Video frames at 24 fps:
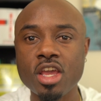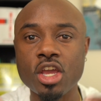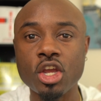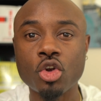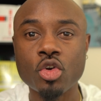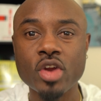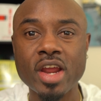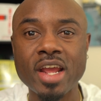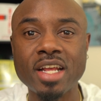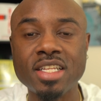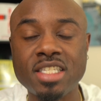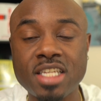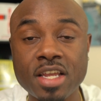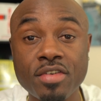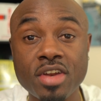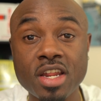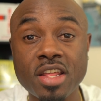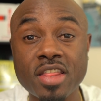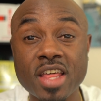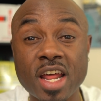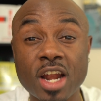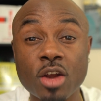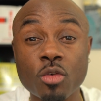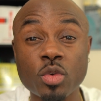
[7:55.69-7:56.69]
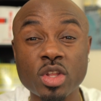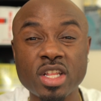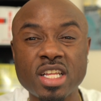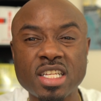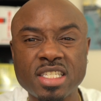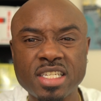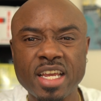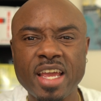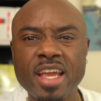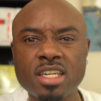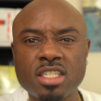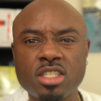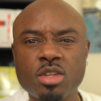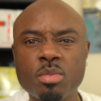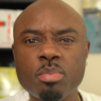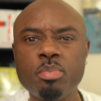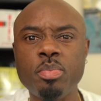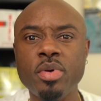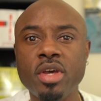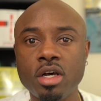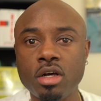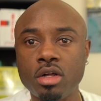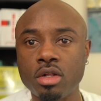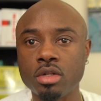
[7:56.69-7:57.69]
and creativity that it really takes to
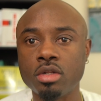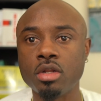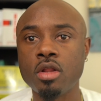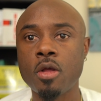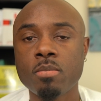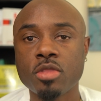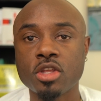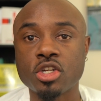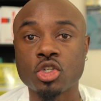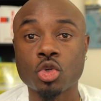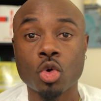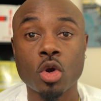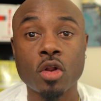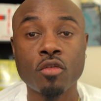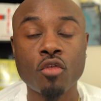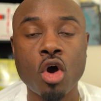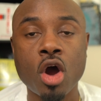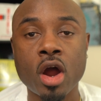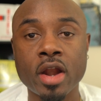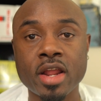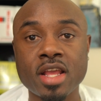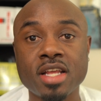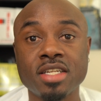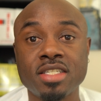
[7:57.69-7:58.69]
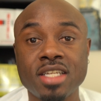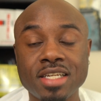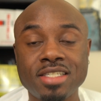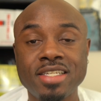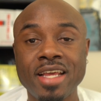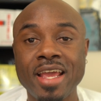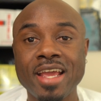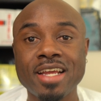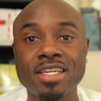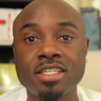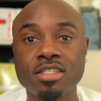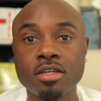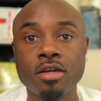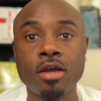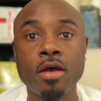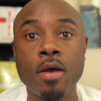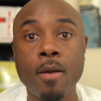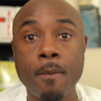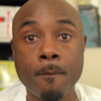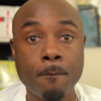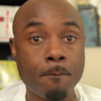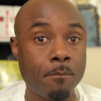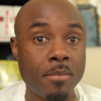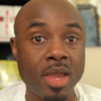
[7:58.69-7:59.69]
build the sort of audience it takes to
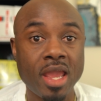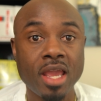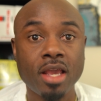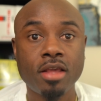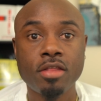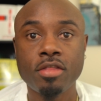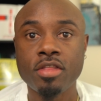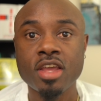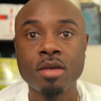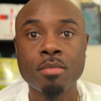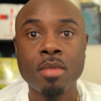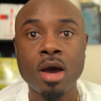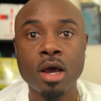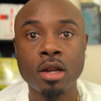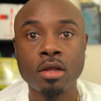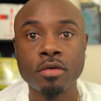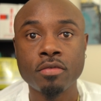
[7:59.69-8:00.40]
make the amount